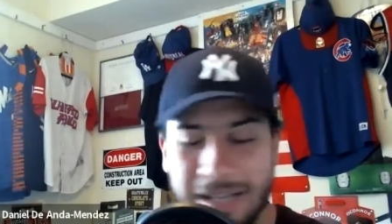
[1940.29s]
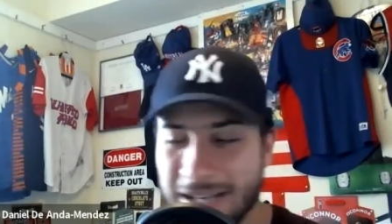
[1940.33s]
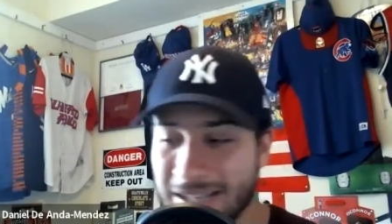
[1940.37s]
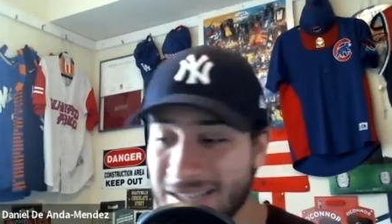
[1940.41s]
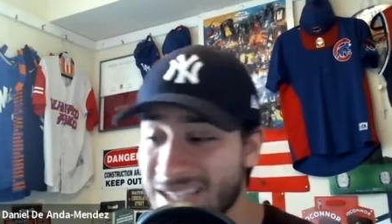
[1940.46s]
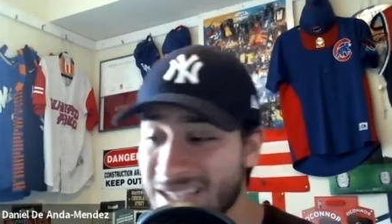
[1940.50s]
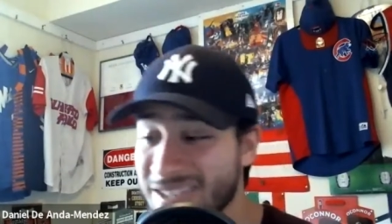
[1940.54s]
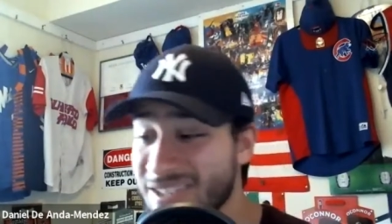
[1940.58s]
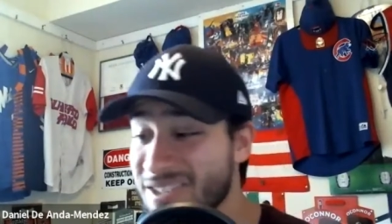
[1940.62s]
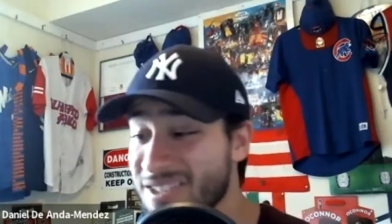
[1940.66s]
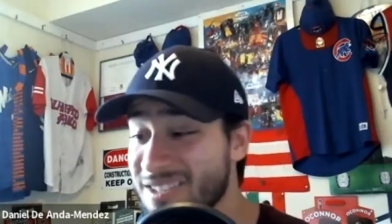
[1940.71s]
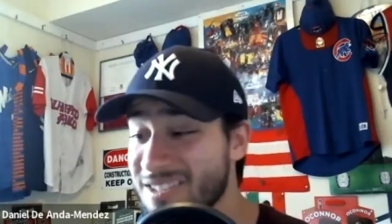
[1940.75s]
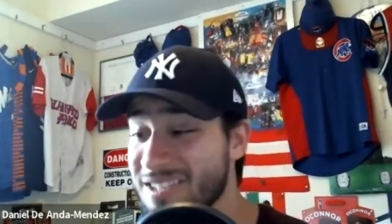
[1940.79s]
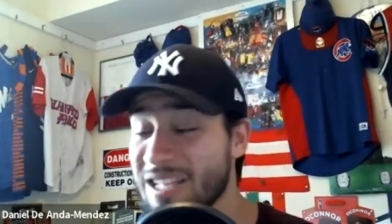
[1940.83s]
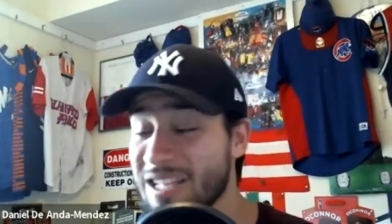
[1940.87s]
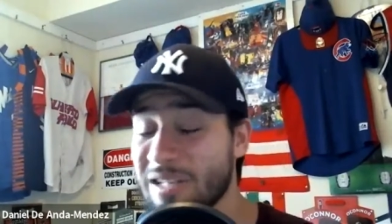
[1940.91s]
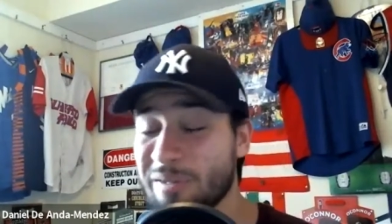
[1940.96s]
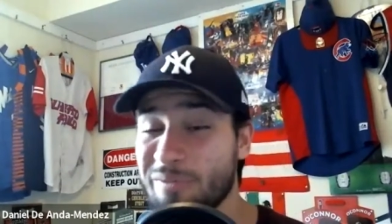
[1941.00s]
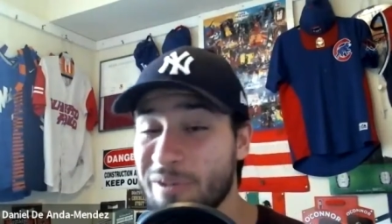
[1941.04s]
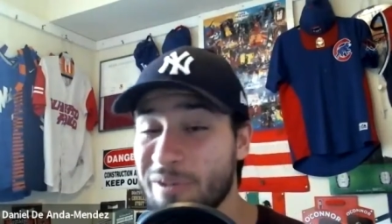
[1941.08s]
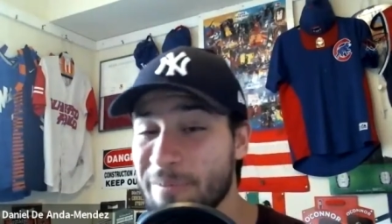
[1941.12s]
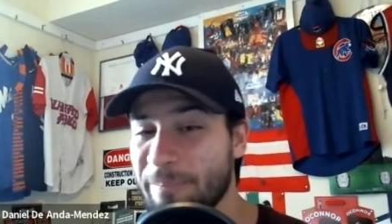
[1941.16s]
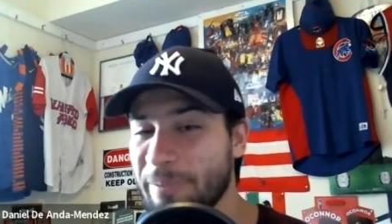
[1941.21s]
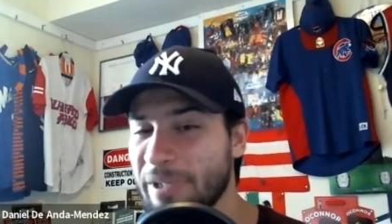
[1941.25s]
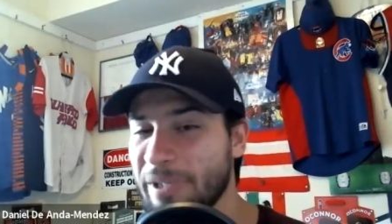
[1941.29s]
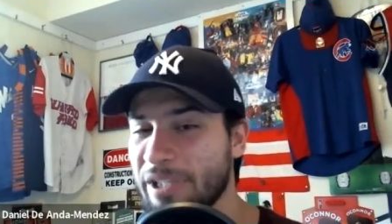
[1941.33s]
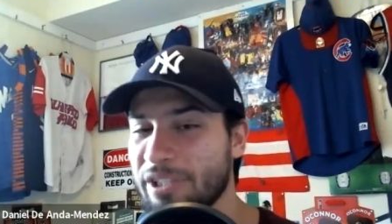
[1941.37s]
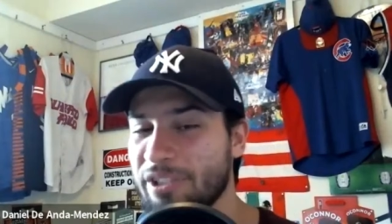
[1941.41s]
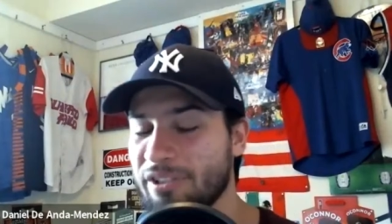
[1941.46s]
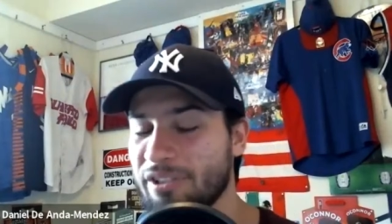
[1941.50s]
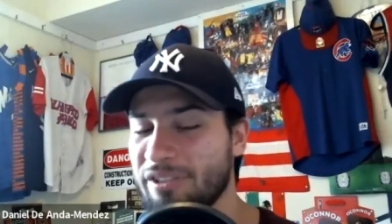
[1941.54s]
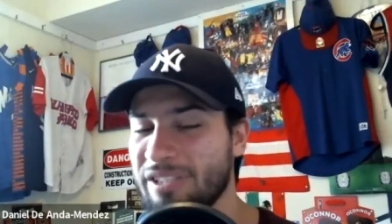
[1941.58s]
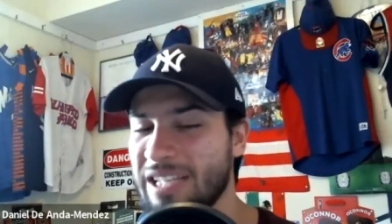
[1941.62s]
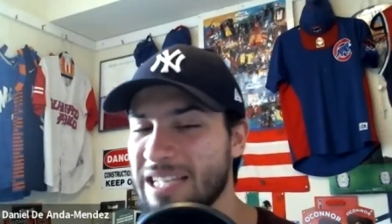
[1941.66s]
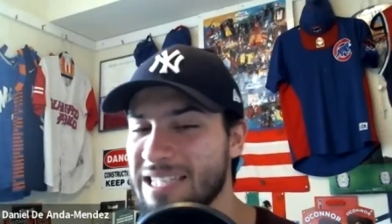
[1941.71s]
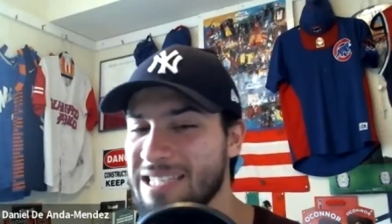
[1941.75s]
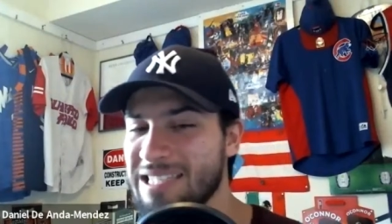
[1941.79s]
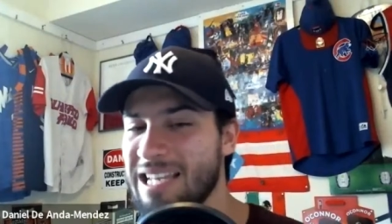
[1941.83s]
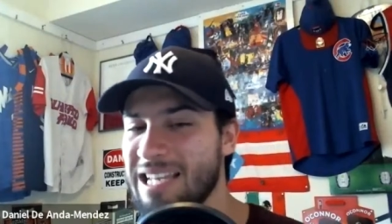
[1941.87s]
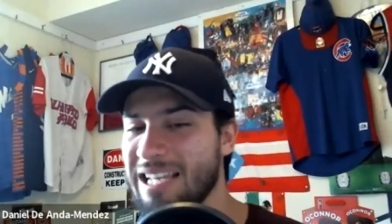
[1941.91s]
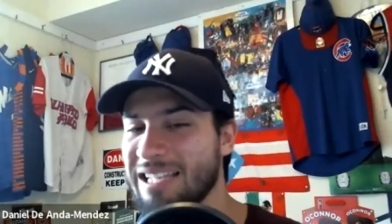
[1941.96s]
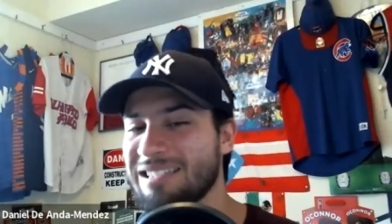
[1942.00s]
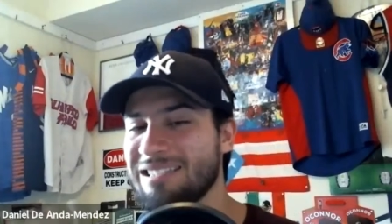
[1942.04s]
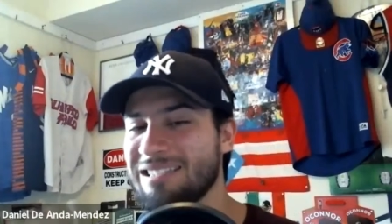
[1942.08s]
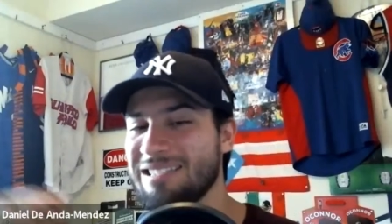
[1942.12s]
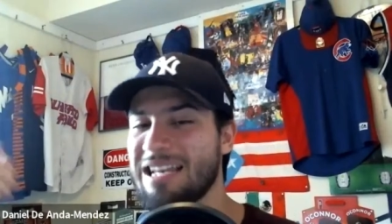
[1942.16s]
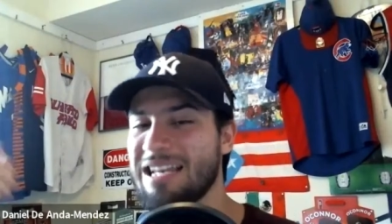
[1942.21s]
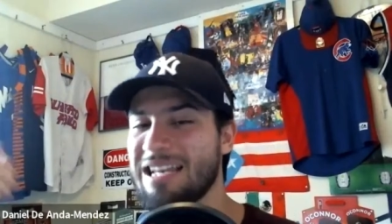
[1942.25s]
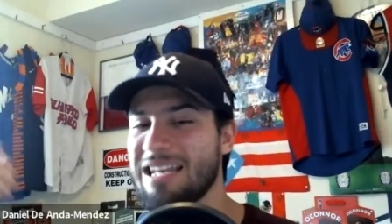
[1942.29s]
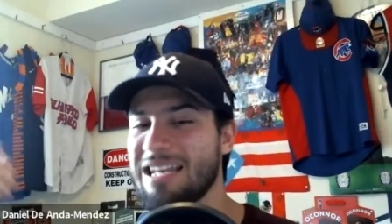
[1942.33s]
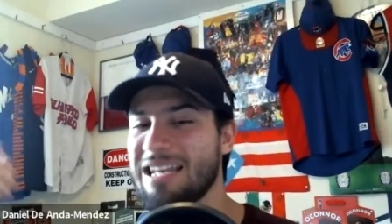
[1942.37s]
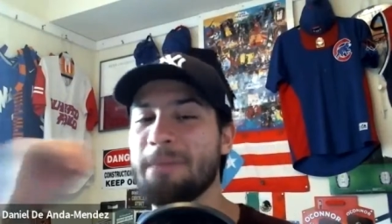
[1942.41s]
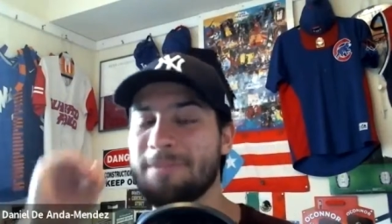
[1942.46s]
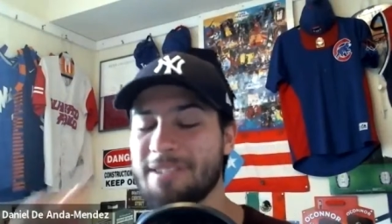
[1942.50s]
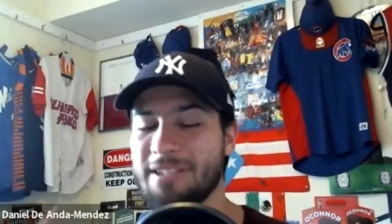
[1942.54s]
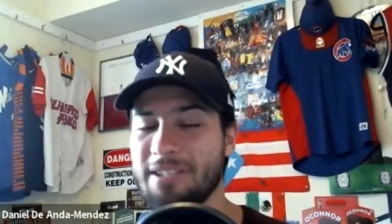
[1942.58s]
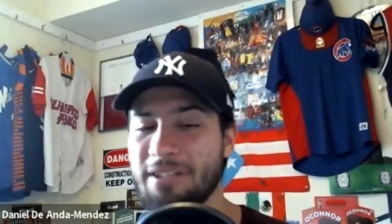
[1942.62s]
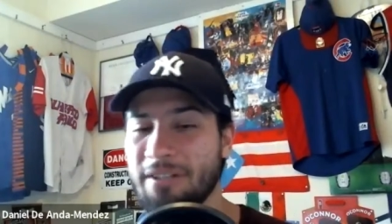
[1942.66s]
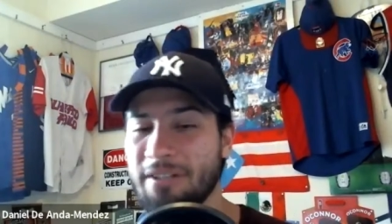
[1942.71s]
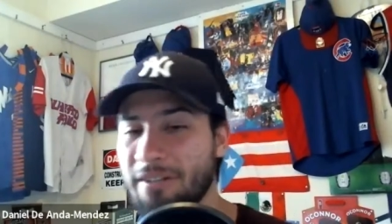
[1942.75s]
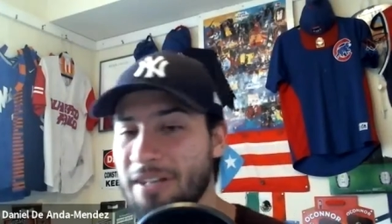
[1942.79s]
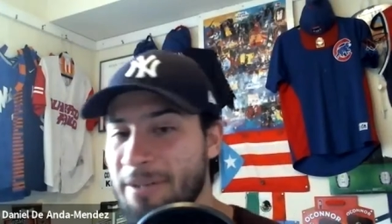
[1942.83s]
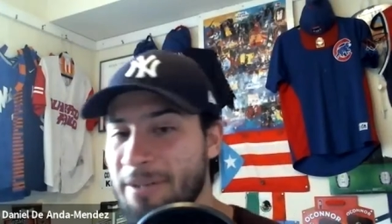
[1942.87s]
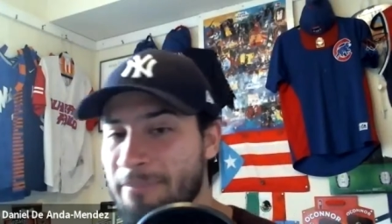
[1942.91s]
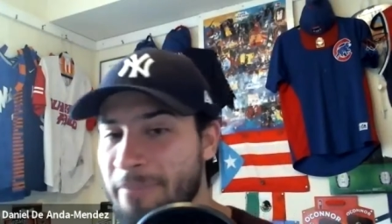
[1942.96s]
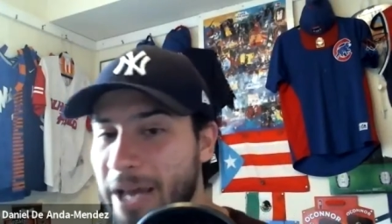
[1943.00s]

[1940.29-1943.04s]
They just need one pitcher that's like top tier,